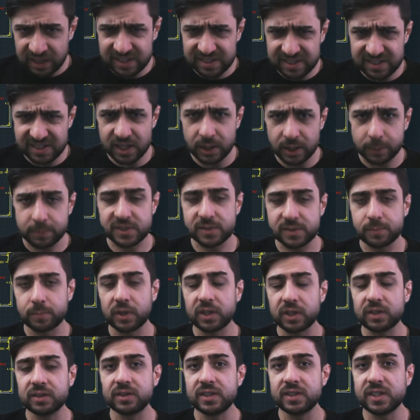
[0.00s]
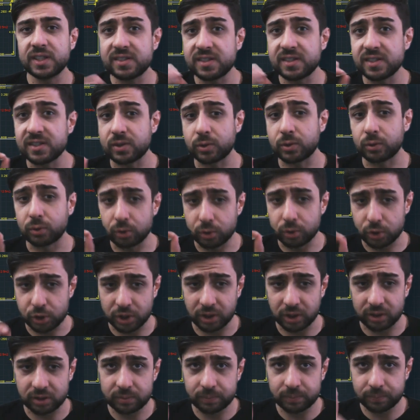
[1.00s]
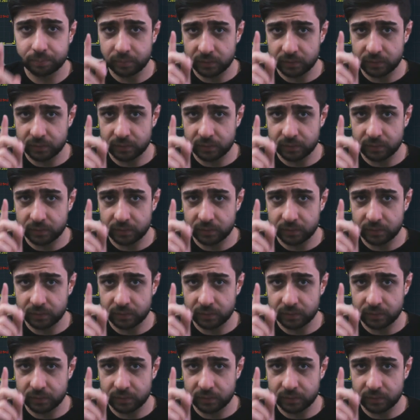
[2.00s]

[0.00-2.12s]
skips, but this is crucial,